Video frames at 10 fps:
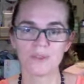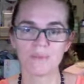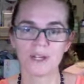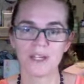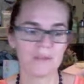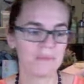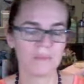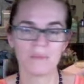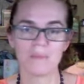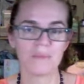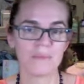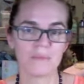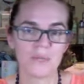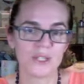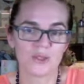my
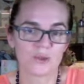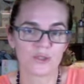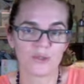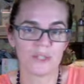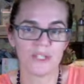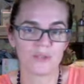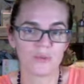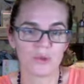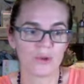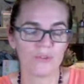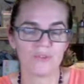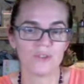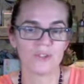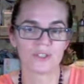social media, with all of you, because